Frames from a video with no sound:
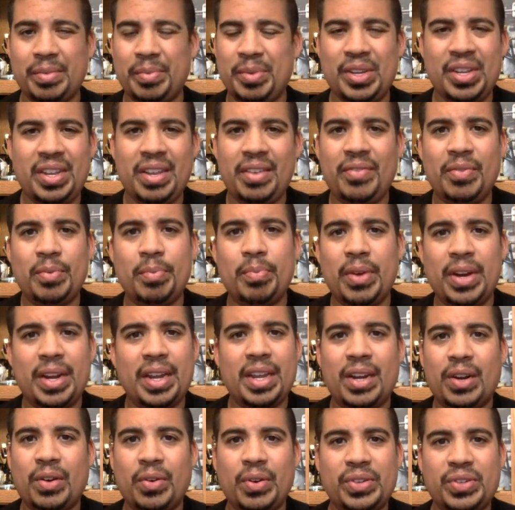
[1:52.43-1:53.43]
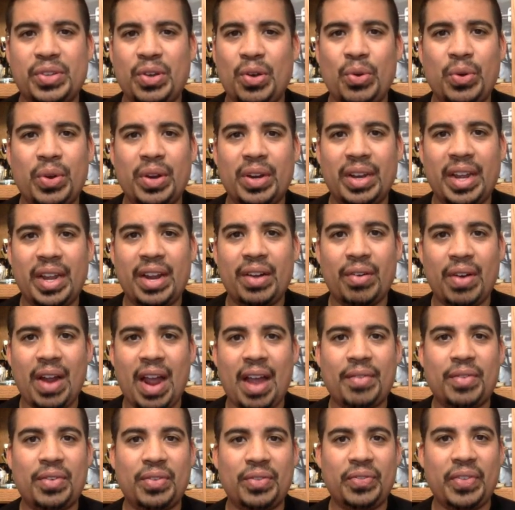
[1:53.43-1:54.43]
I mean, you even bring in Chris Hogan later
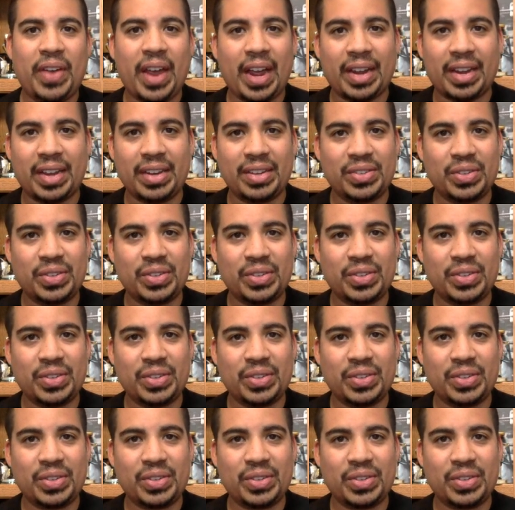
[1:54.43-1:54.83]
after the fact.